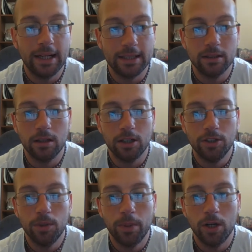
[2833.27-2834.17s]
and a
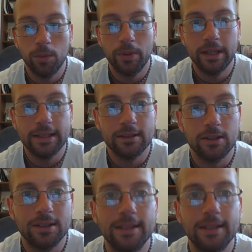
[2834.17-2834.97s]
new Pope is on,